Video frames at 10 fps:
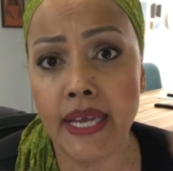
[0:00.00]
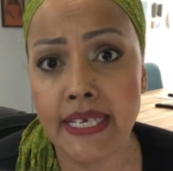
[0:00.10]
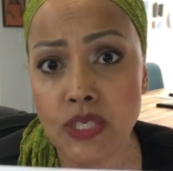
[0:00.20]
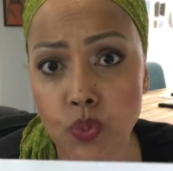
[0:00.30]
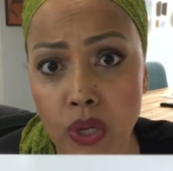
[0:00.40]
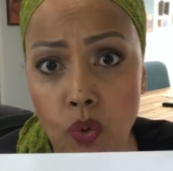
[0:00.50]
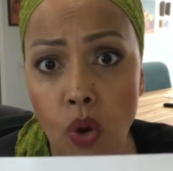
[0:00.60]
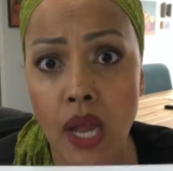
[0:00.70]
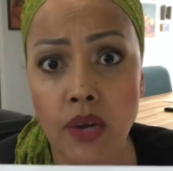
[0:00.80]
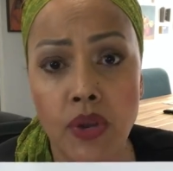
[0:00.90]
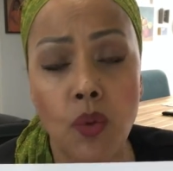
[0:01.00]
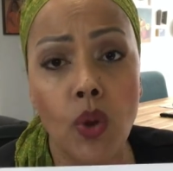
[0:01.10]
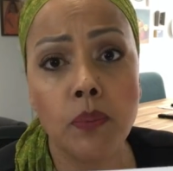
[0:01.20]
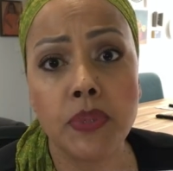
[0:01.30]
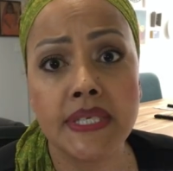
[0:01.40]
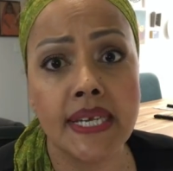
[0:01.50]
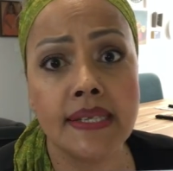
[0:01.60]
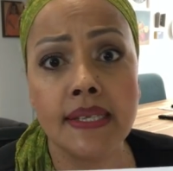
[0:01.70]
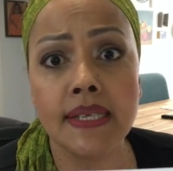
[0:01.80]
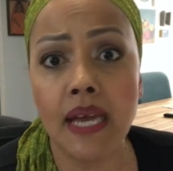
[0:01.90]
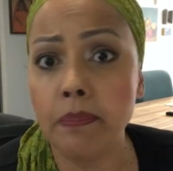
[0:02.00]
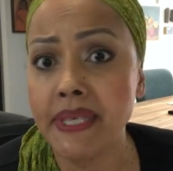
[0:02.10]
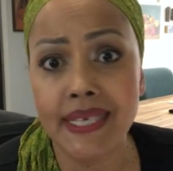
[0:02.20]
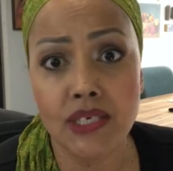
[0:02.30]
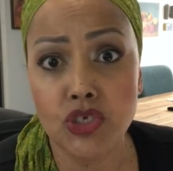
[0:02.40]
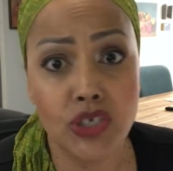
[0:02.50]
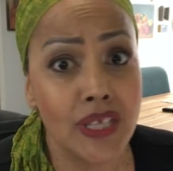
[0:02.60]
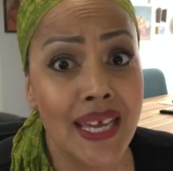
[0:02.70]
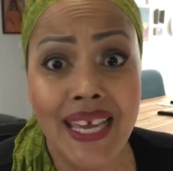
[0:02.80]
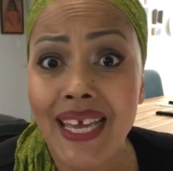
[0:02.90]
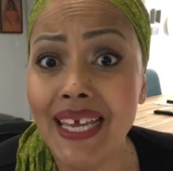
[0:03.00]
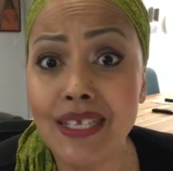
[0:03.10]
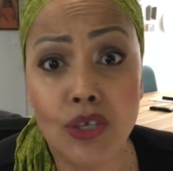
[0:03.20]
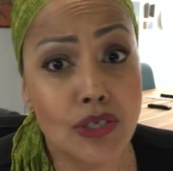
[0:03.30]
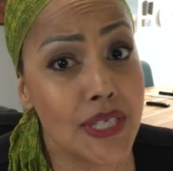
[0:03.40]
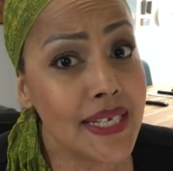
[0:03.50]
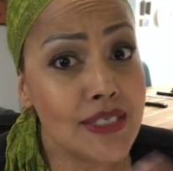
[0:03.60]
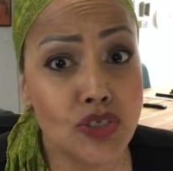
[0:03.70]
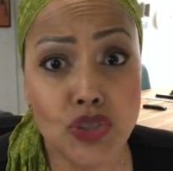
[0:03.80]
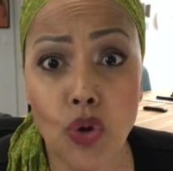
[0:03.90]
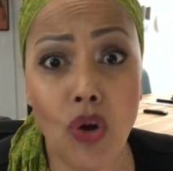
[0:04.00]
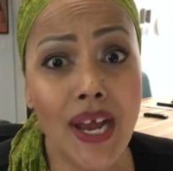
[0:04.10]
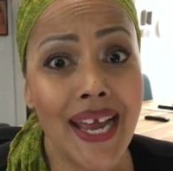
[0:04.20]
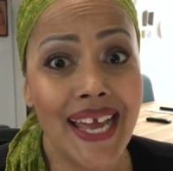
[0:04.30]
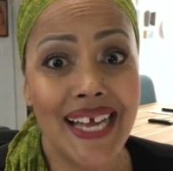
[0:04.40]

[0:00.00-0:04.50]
is requiring when presenting the application. It doesn't ensure